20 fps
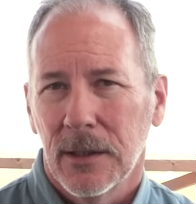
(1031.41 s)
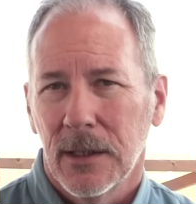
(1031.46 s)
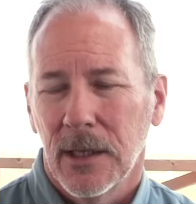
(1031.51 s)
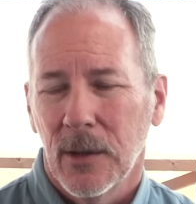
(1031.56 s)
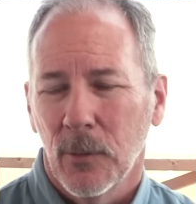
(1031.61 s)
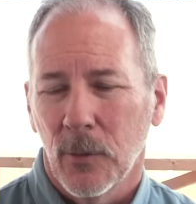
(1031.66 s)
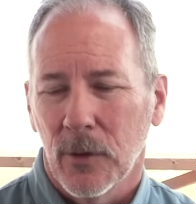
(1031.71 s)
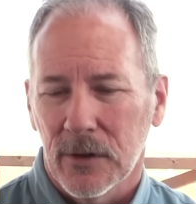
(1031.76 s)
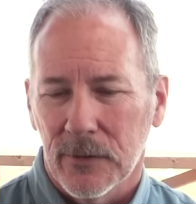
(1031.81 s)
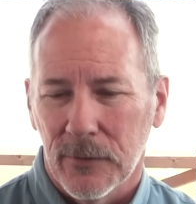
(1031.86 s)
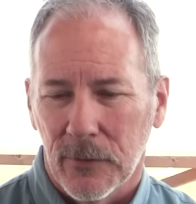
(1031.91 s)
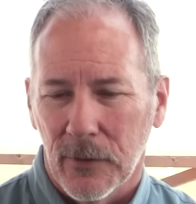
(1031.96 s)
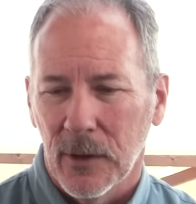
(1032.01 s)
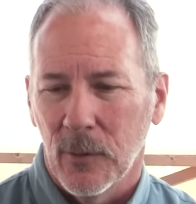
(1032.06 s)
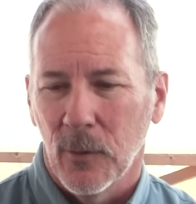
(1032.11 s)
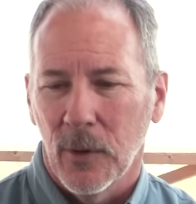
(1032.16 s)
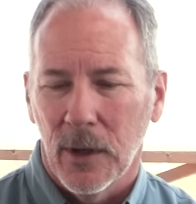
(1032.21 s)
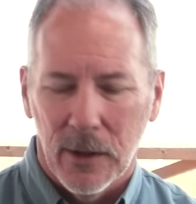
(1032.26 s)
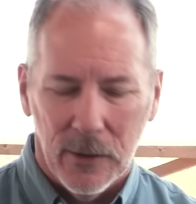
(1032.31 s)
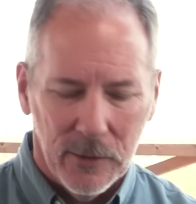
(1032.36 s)
It works very
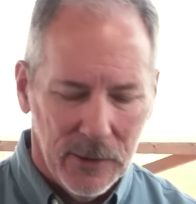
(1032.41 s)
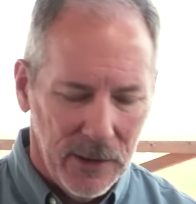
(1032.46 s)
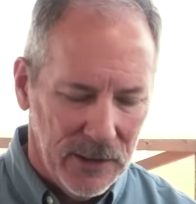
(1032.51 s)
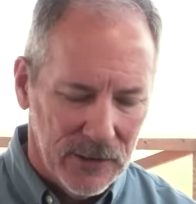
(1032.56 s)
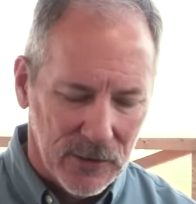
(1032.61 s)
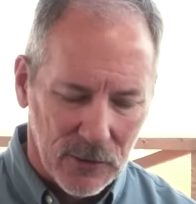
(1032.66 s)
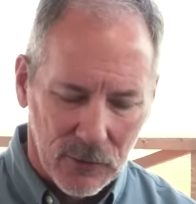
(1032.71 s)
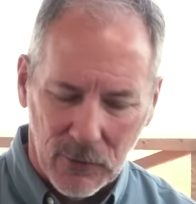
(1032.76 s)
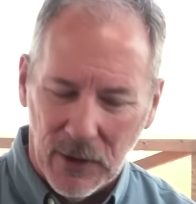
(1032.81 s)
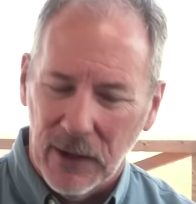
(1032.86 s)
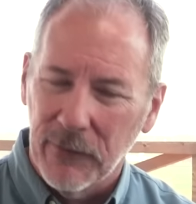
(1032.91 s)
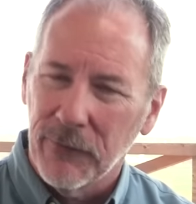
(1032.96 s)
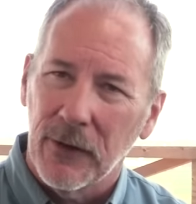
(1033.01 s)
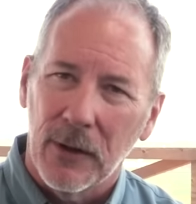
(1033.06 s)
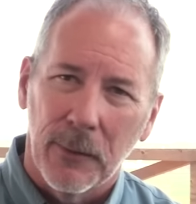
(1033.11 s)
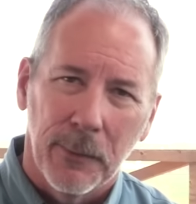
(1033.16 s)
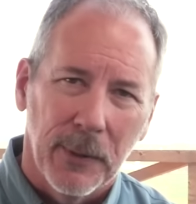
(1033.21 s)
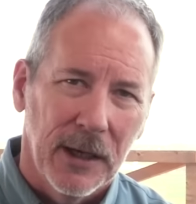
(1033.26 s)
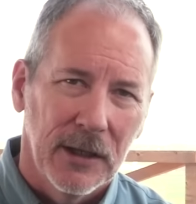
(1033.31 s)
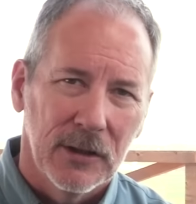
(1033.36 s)
well, it's great for
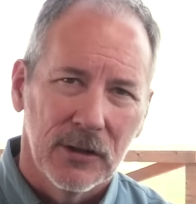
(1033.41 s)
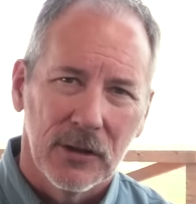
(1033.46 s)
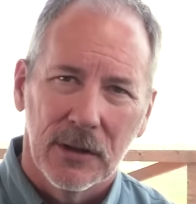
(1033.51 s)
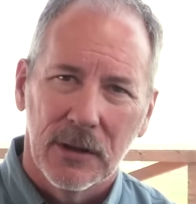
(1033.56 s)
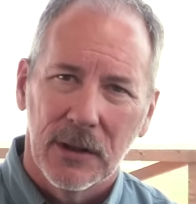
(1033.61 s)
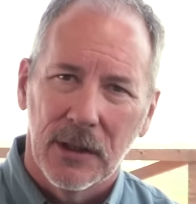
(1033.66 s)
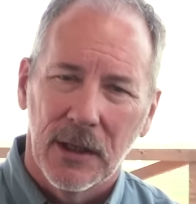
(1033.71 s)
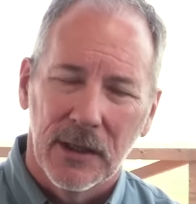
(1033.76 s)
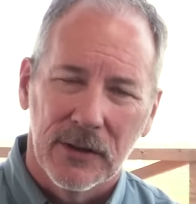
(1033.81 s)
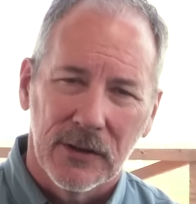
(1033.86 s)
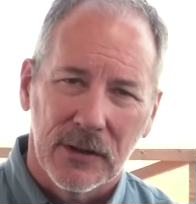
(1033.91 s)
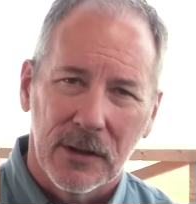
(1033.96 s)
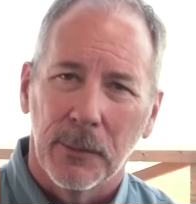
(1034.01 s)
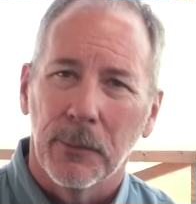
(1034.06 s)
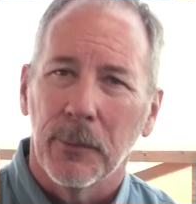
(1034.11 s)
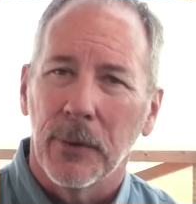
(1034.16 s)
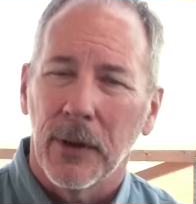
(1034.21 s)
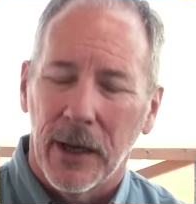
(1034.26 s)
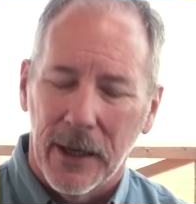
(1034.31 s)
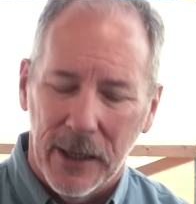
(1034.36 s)
the patient, it's
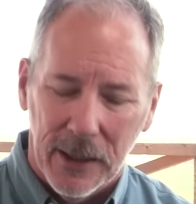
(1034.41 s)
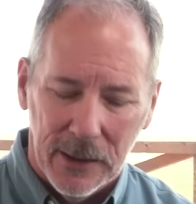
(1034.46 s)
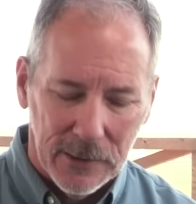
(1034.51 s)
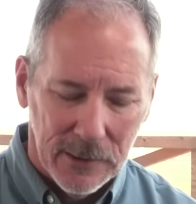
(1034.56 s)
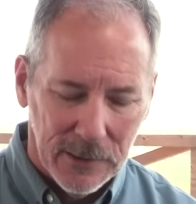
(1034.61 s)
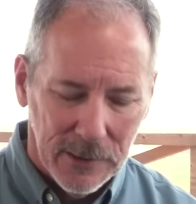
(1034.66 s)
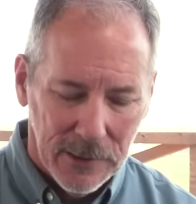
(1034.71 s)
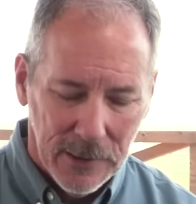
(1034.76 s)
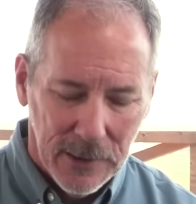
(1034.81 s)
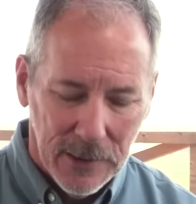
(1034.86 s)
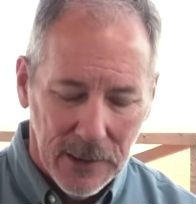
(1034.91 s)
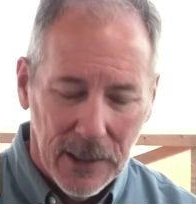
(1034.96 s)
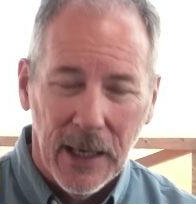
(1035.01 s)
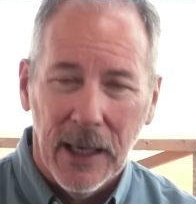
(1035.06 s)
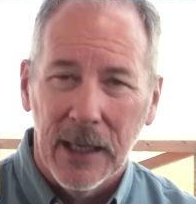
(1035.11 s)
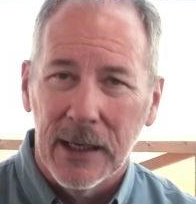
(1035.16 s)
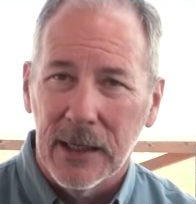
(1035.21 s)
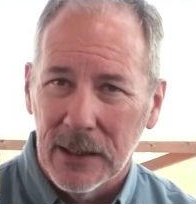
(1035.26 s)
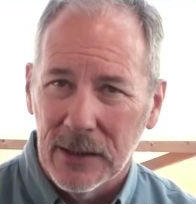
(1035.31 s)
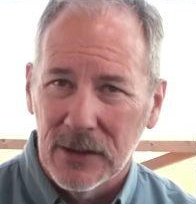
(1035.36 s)
compliant,
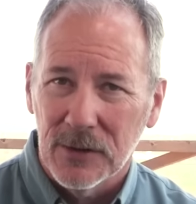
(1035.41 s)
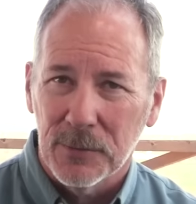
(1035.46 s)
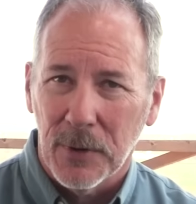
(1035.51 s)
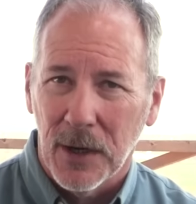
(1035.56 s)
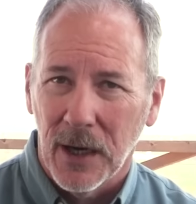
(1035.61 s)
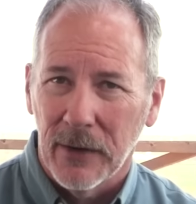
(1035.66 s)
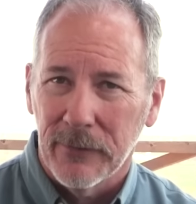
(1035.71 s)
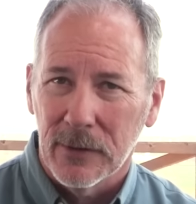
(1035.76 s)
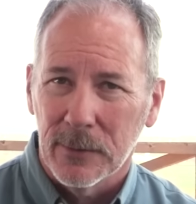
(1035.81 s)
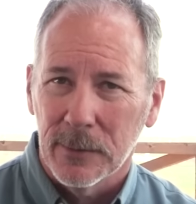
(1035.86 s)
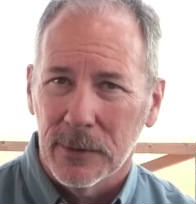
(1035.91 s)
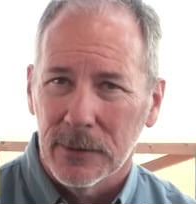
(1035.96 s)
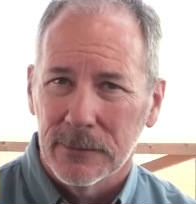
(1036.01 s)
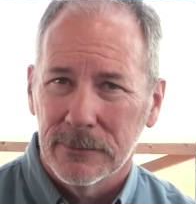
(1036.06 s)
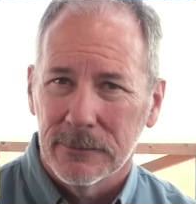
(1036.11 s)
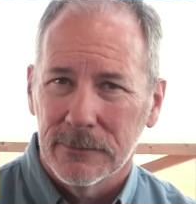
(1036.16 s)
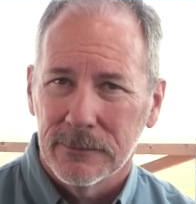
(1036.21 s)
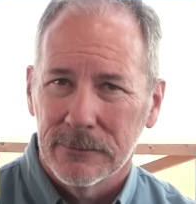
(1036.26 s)
and it is profitable.